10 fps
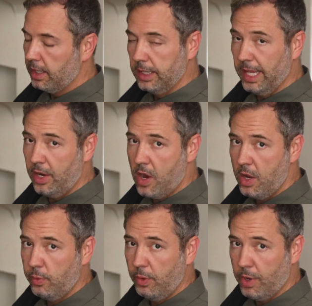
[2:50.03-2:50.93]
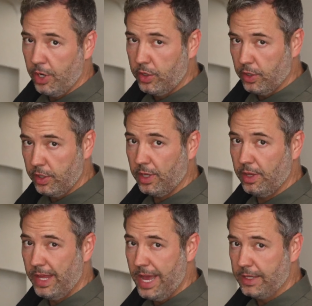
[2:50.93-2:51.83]
Lid on, we wanna cook
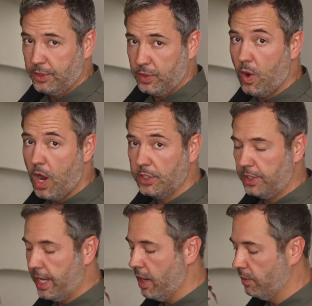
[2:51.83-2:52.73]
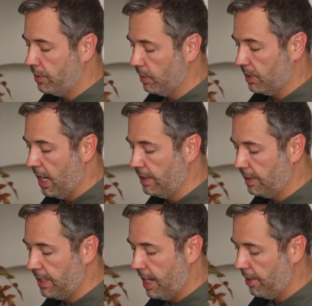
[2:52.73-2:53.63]
that squash down so it's nice
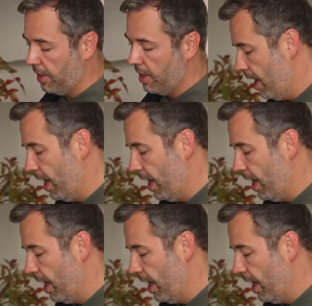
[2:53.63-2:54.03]
and tender.